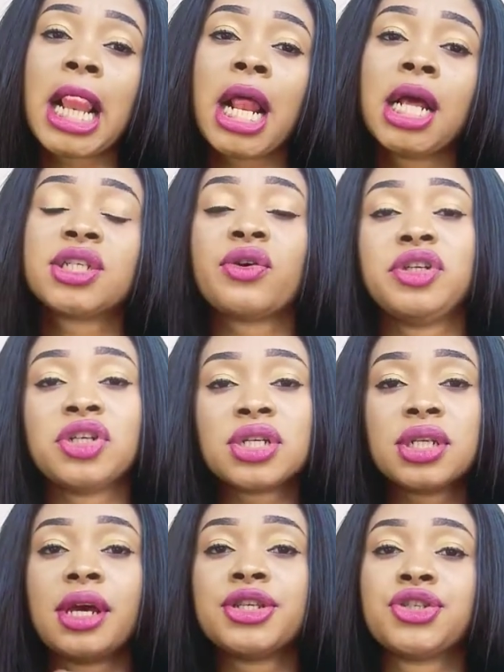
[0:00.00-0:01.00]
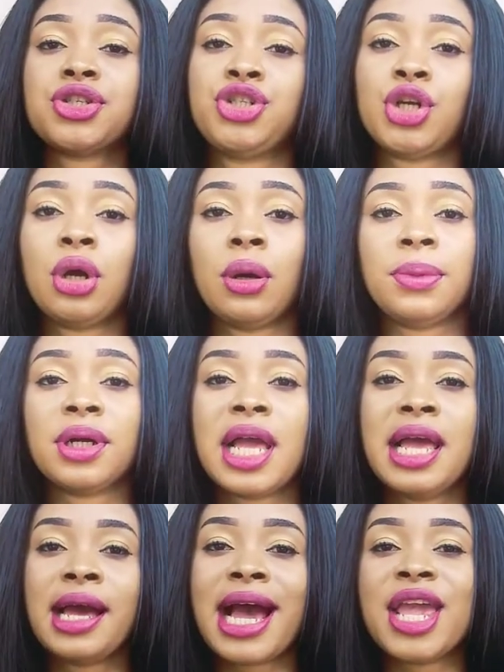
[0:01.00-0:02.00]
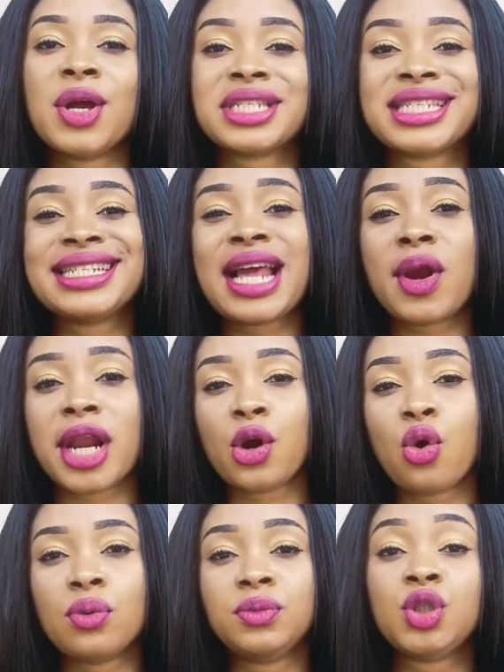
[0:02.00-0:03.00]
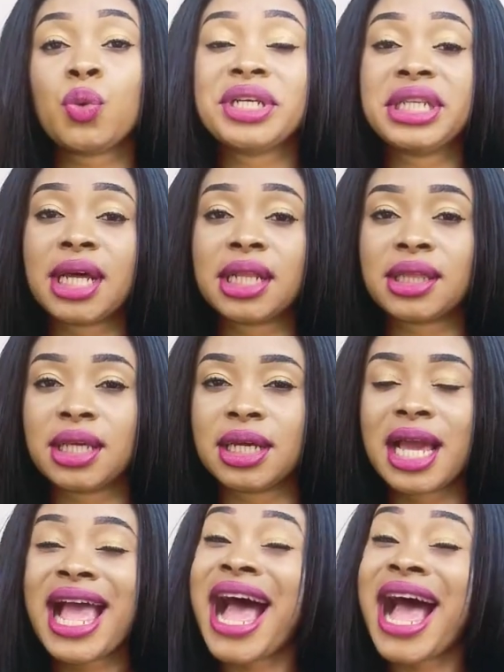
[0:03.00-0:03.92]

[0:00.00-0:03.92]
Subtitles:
So you just lost your job and you're still there at home doing nothing,